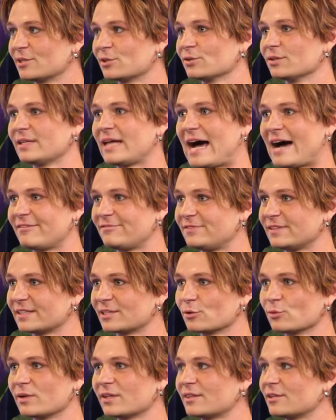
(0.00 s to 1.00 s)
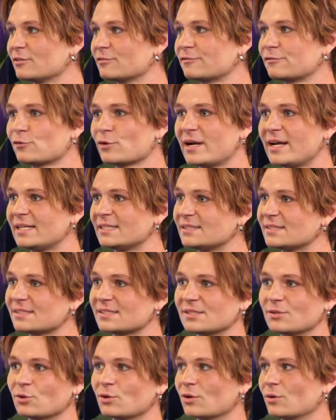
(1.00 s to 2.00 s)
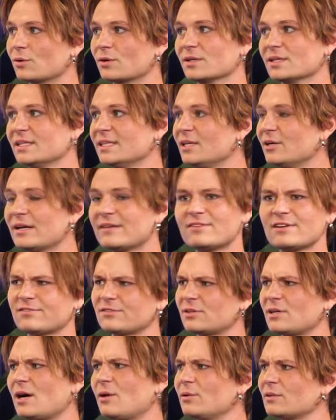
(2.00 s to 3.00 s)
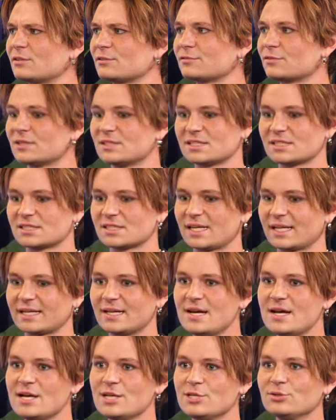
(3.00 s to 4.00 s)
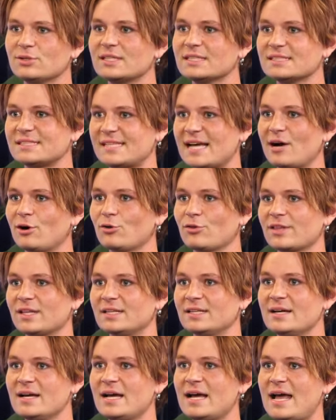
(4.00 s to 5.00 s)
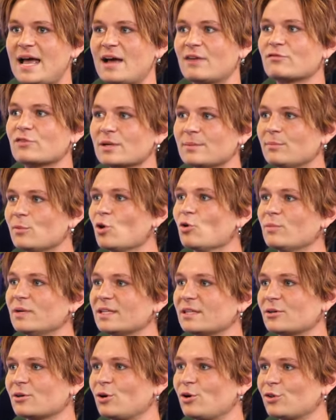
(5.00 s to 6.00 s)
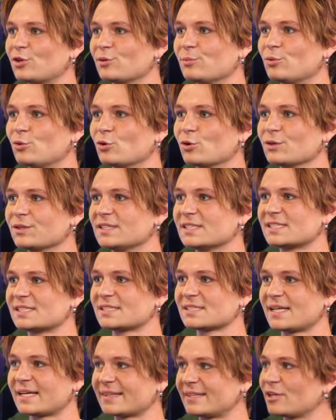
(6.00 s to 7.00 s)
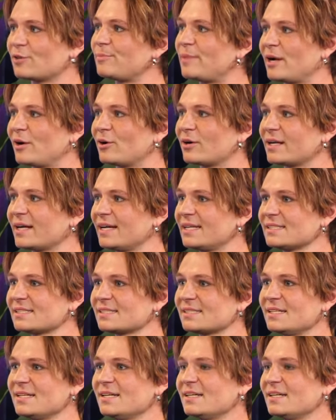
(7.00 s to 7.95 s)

they're laughing, they're with their friends or, you know, even if they're not with their friends, just like you can tell that every moment they're on their board, this is like their paradise.